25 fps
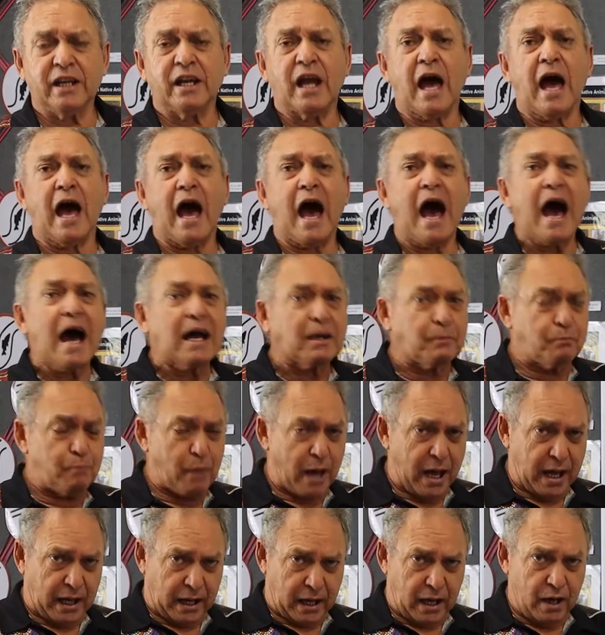an art
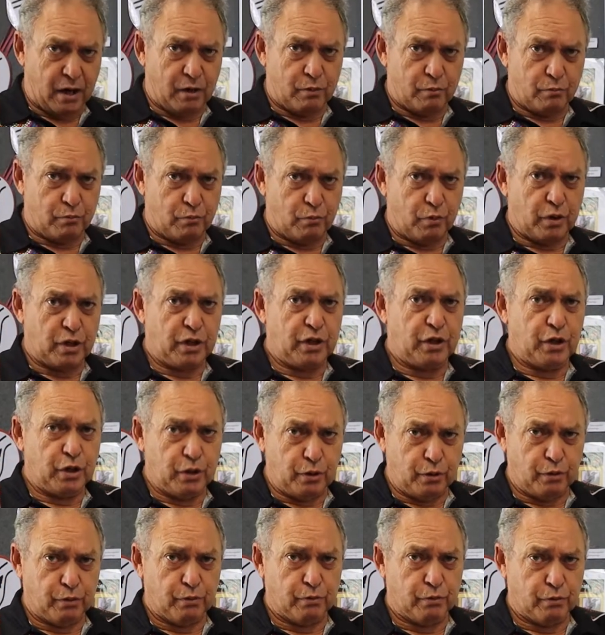pack home with
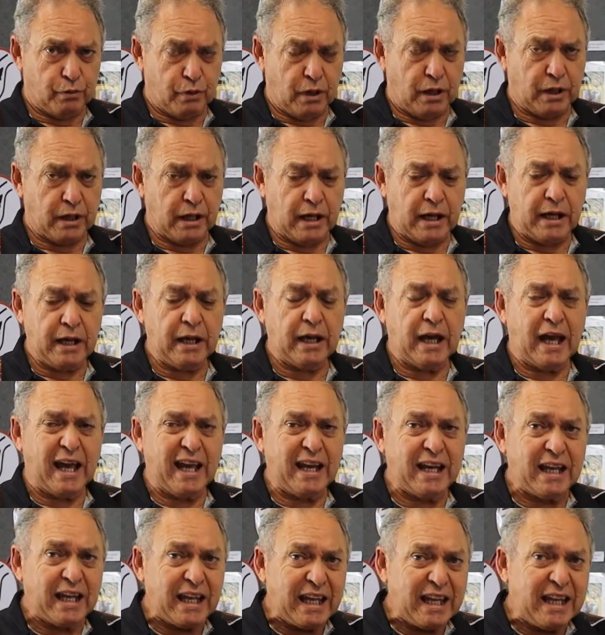you, okay?
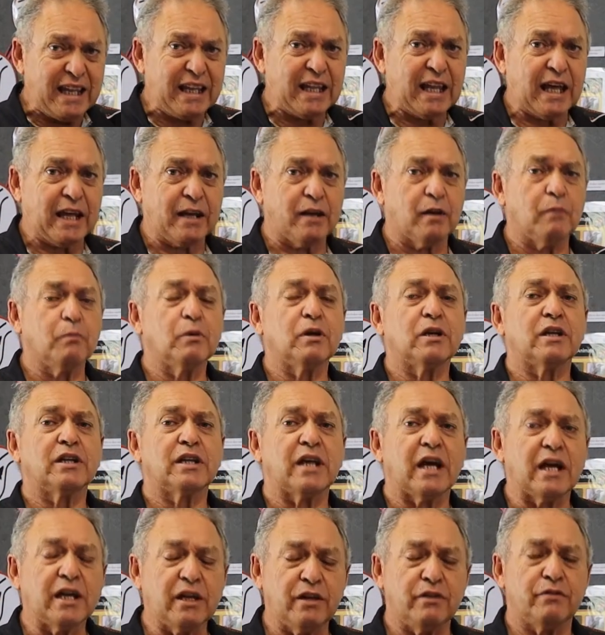And in that, I'm going to
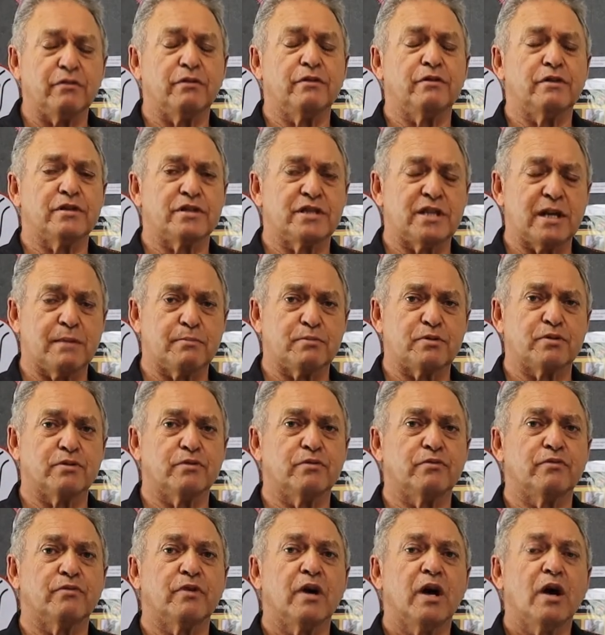take you through the steps
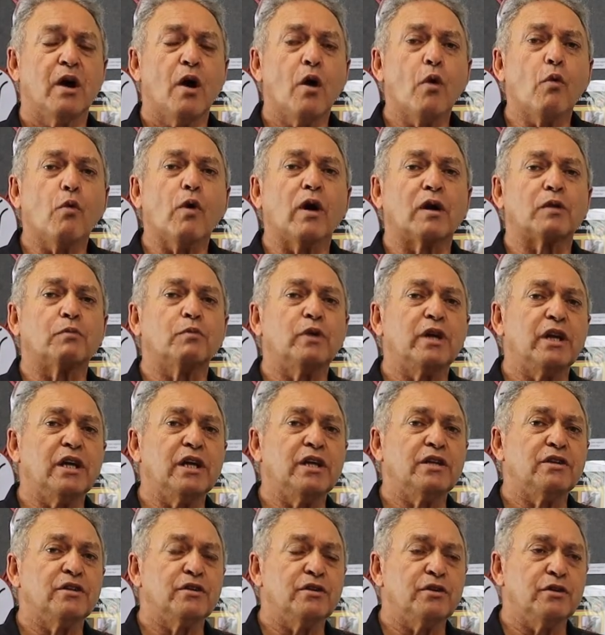of what we
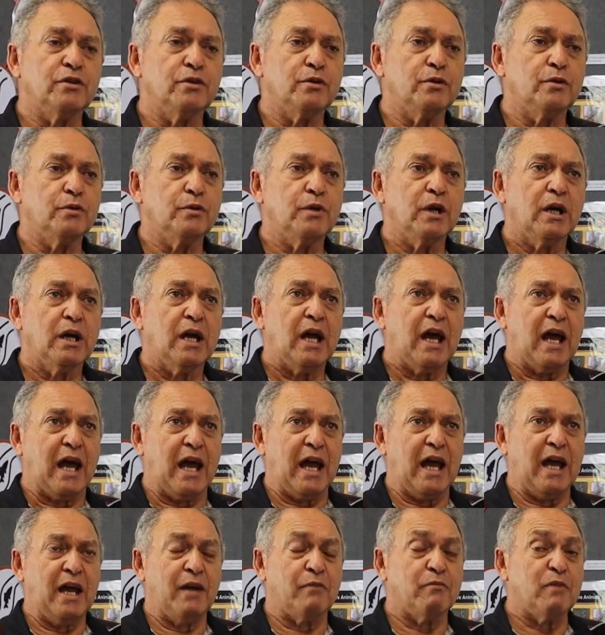need to do.
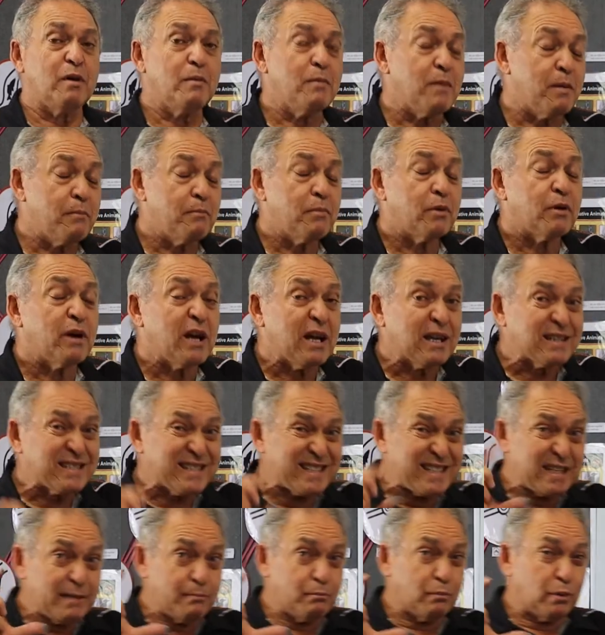And remember our
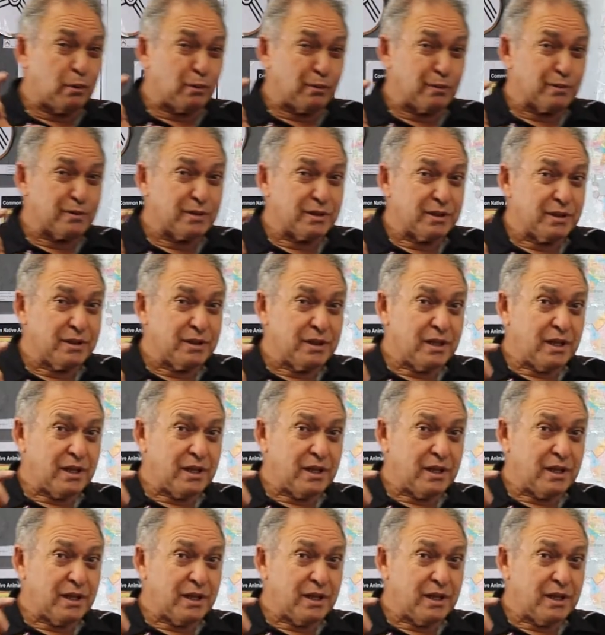symbols.